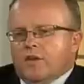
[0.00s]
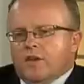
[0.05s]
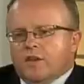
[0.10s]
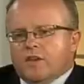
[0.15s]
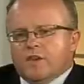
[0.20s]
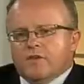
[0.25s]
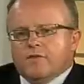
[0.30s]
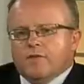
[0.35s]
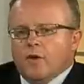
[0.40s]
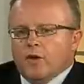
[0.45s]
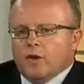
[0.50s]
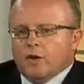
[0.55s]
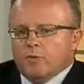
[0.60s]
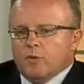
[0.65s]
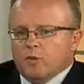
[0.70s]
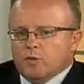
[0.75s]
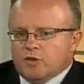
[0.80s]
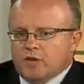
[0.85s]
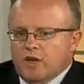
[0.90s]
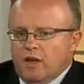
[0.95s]
think they're finding it
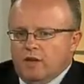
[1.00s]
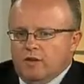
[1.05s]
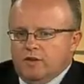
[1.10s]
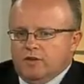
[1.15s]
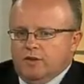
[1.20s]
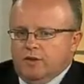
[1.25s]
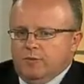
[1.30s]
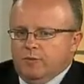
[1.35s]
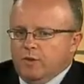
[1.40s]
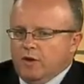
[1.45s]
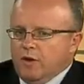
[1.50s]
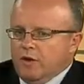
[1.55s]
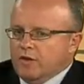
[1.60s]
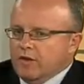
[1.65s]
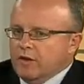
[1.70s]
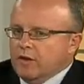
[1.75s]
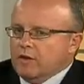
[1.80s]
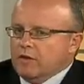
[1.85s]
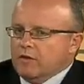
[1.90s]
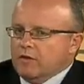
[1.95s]
more challenging, but I
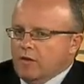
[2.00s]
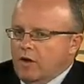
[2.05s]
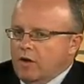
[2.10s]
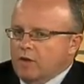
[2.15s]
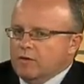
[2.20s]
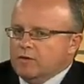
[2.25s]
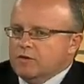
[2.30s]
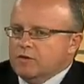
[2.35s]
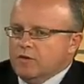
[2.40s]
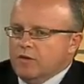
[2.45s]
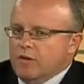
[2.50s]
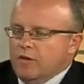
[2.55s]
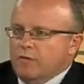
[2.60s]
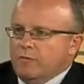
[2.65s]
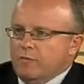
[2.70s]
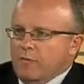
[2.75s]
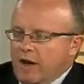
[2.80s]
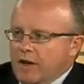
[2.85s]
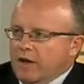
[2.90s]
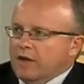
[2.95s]
think those that
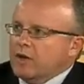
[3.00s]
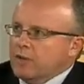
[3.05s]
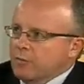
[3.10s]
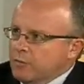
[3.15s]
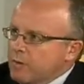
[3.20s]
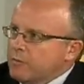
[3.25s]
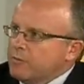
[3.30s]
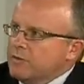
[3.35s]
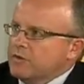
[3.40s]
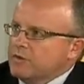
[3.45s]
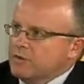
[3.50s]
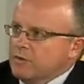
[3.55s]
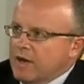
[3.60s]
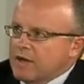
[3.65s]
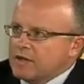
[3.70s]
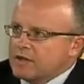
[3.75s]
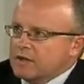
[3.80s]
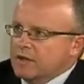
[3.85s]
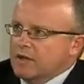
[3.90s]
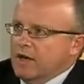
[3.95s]
have made a commitment to
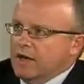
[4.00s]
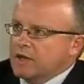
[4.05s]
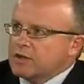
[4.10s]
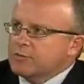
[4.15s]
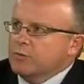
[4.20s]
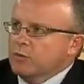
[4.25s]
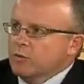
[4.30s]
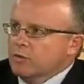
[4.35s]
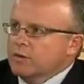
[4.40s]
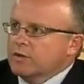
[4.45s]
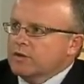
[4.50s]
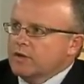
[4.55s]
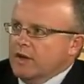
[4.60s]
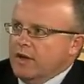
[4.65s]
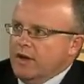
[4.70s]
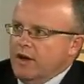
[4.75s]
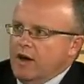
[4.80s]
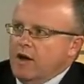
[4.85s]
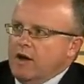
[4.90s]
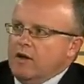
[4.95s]
actually export
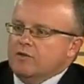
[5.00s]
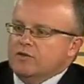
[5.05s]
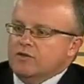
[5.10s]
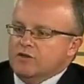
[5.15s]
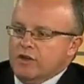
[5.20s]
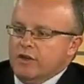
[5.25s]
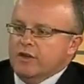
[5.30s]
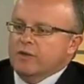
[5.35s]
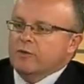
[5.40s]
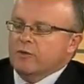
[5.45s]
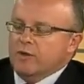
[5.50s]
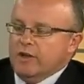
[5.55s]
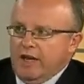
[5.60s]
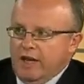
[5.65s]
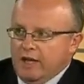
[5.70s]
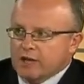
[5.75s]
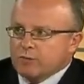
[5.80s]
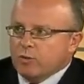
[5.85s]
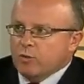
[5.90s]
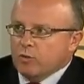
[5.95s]
and are genuinely
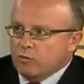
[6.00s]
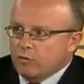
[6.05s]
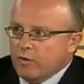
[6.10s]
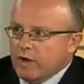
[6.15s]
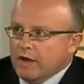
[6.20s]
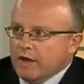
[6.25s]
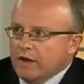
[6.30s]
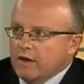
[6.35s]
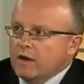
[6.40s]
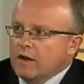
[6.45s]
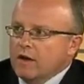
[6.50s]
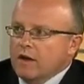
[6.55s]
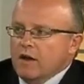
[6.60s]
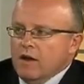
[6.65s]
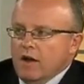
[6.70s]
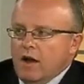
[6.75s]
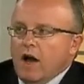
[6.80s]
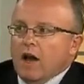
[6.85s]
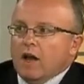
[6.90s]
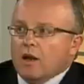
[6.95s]
export ready
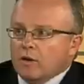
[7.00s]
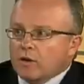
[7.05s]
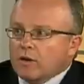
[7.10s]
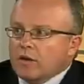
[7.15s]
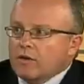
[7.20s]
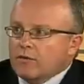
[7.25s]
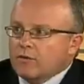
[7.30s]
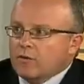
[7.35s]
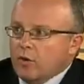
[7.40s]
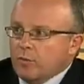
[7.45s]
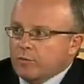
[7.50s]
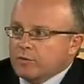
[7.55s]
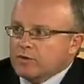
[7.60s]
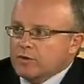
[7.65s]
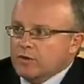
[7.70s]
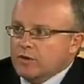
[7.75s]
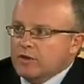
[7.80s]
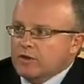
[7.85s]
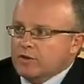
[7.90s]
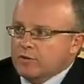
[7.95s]
are looking for
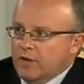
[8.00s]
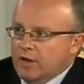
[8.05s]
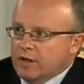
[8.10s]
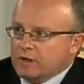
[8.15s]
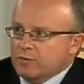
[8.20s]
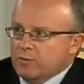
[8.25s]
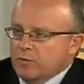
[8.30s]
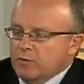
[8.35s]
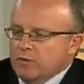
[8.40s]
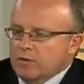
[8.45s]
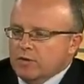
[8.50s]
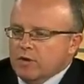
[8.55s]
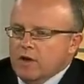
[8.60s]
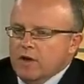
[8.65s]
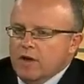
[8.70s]
opportunity to export,